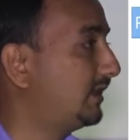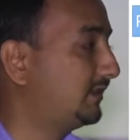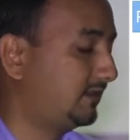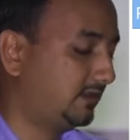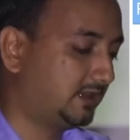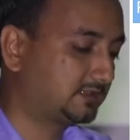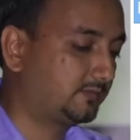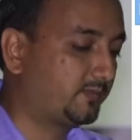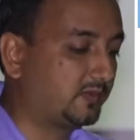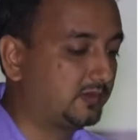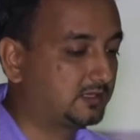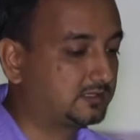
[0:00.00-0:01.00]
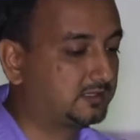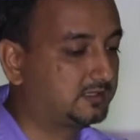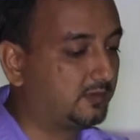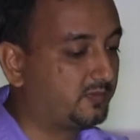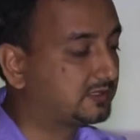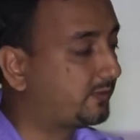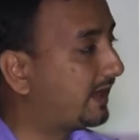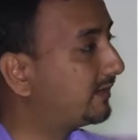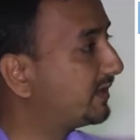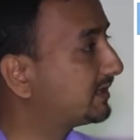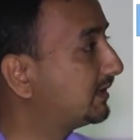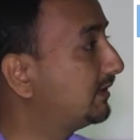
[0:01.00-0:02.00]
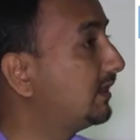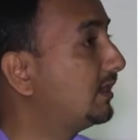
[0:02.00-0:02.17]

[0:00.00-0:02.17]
then the next step is palpation.